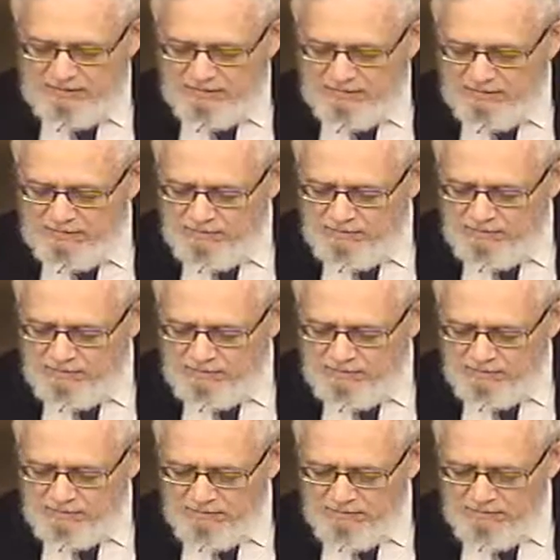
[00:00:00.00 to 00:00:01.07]

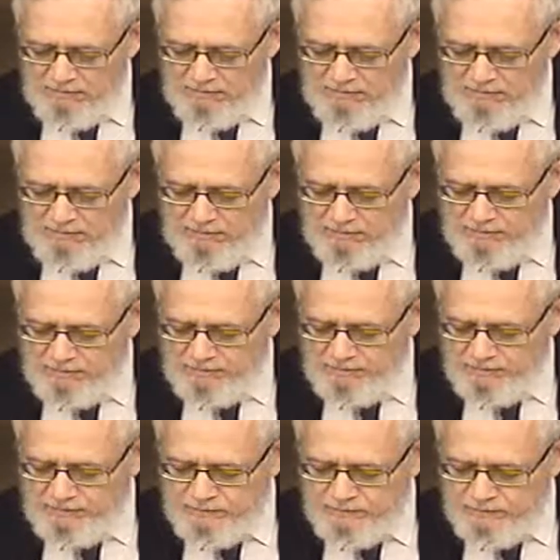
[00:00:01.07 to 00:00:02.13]

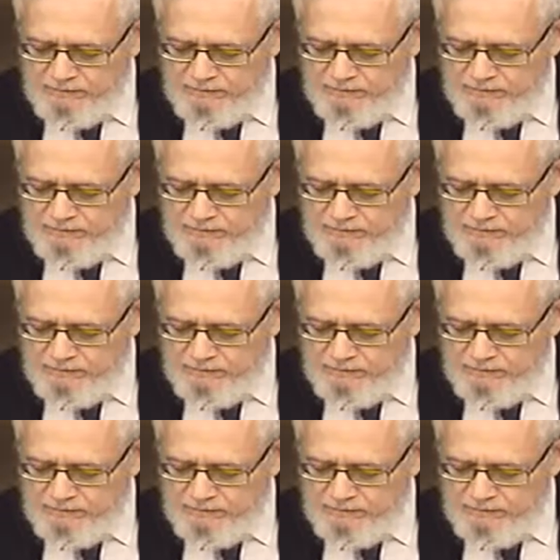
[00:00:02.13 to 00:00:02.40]
[no speech]